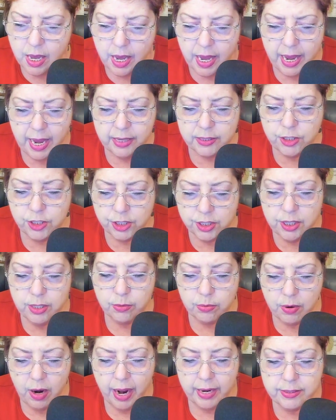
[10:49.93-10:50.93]
And she
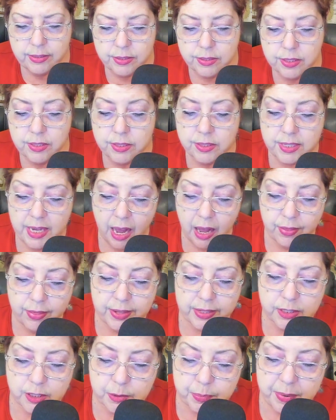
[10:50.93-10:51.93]
writes, the South
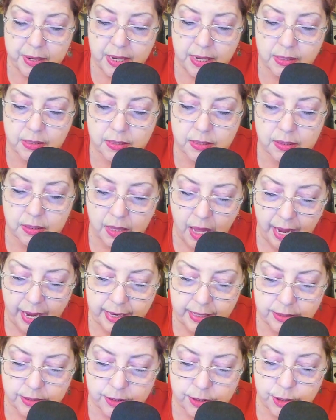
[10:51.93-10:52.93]
expands
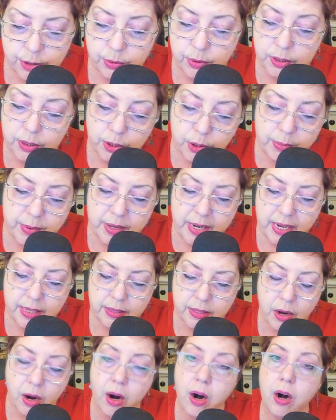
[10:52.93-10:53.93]
light to illuminate
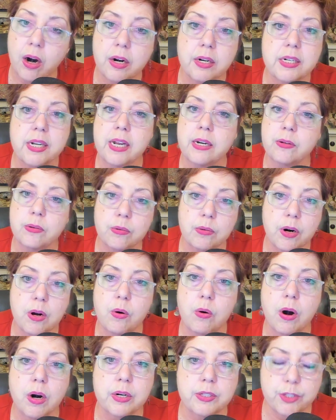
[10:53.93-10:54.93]
the heart and grow
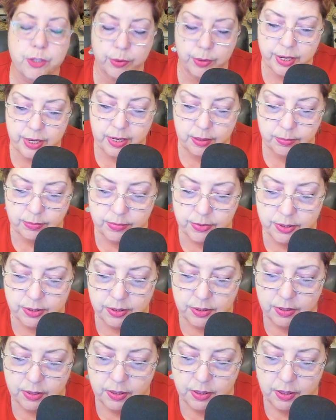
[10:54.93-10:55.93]
our dreams.
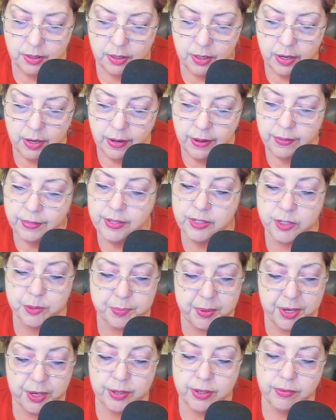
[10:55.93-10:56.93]
The
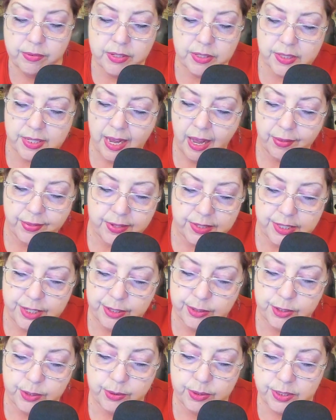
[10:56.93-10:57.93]
Spirit of the South is
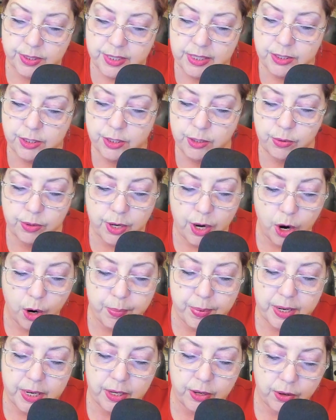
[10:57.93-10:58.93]
here to assist you in
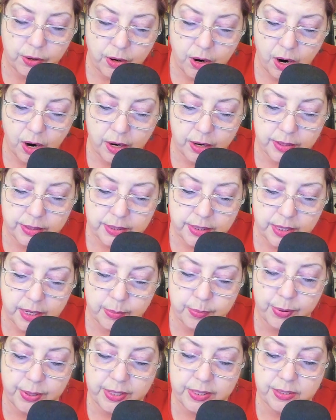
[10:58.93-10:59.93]
opening your heart.
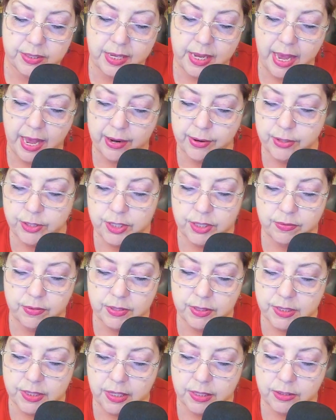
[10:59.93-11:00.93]
It brings the energy of the
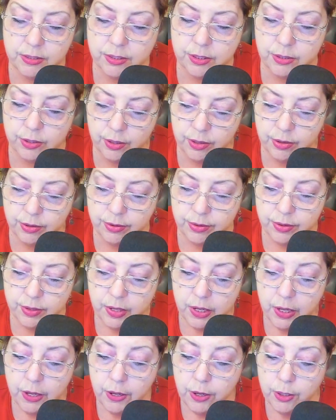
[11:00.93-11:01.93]
sun to earth,
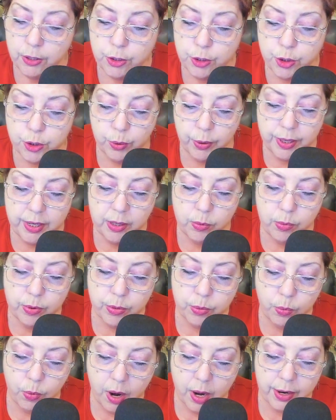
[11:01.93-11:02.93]
joining
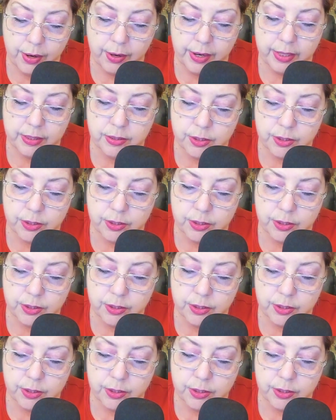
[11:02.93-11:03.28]
with water and